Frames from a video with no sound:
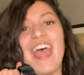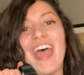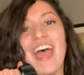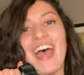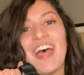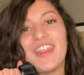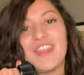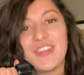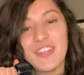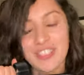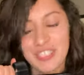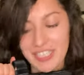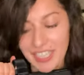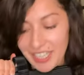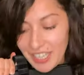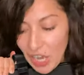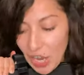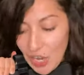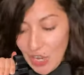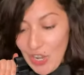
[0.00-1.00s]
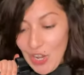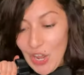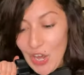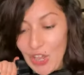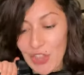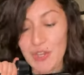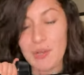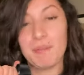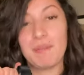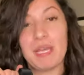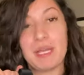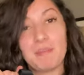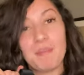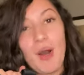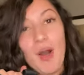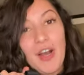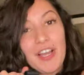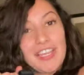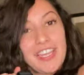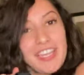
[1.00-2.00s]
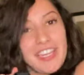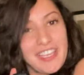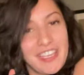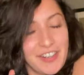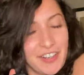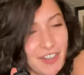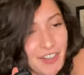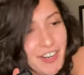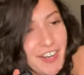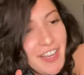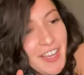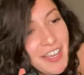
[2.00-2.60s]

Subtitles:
And there's like another big pocket here.